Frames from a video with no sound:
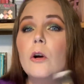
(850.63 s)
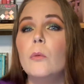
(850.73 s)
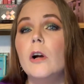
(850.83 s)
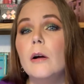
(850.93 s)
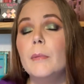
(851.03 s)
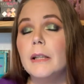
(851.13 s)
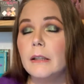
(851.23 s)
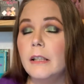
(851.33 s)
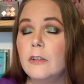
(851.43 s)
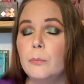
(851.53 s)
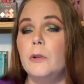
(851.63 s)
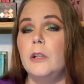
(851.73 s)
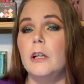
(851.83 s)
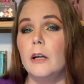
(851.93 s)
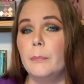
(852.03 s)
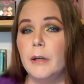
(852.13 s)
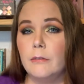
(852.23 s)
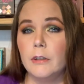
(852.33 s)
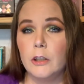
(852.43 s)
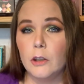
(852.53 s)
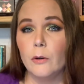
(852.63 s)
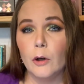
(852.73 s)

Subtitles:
where I'm at least putting up a video